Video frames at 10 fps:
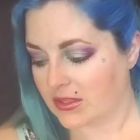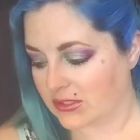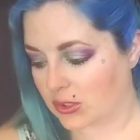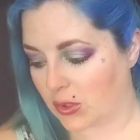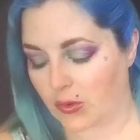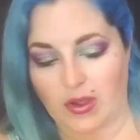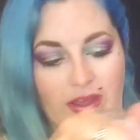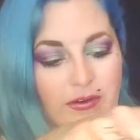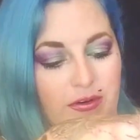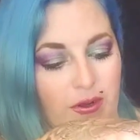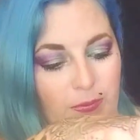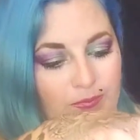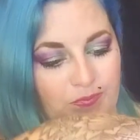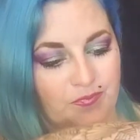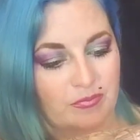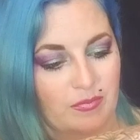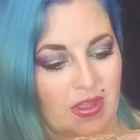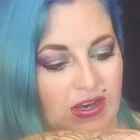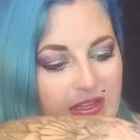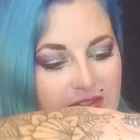So I don't know.
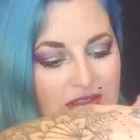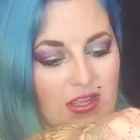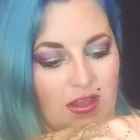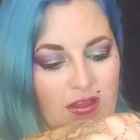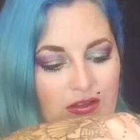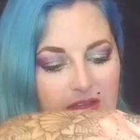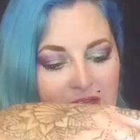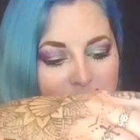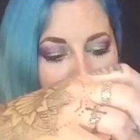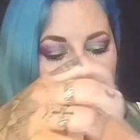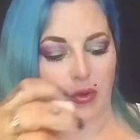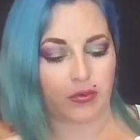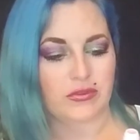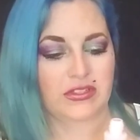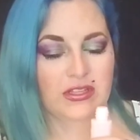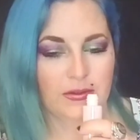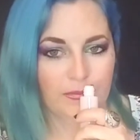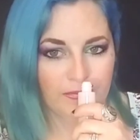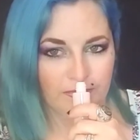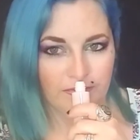And it's in rose.
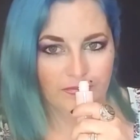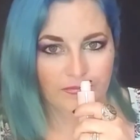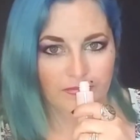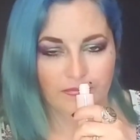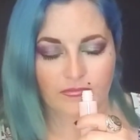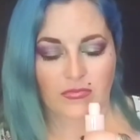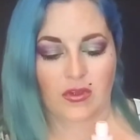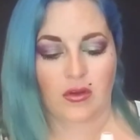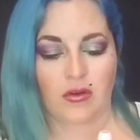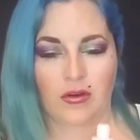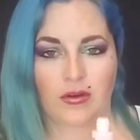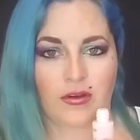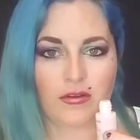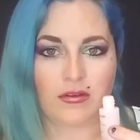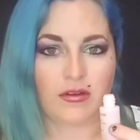Oh.